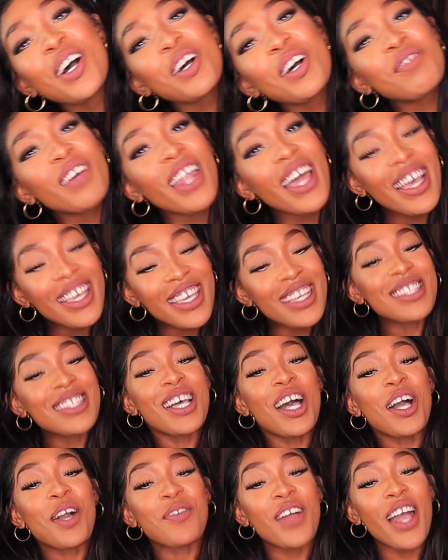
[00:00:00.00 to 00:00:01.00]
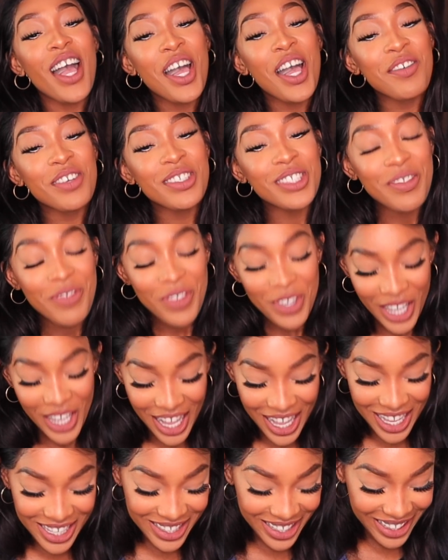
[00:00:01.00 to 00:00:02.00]
But I can talk for hours if you
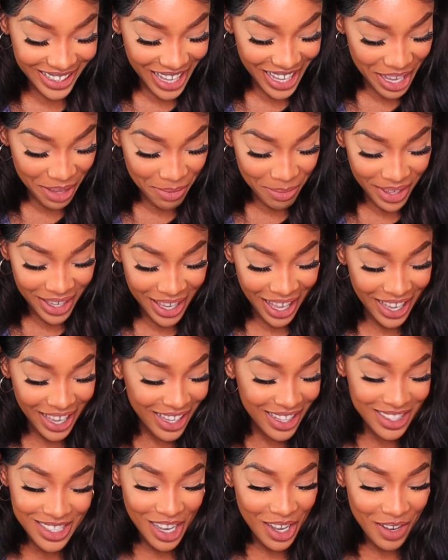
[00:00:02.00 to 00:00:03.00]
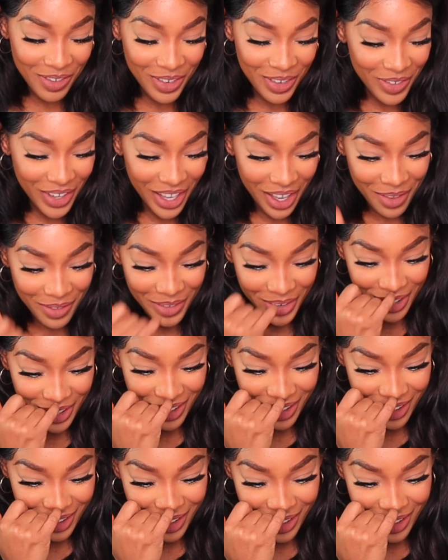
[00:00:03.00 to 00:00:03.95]
guys let me. I can talk for forever.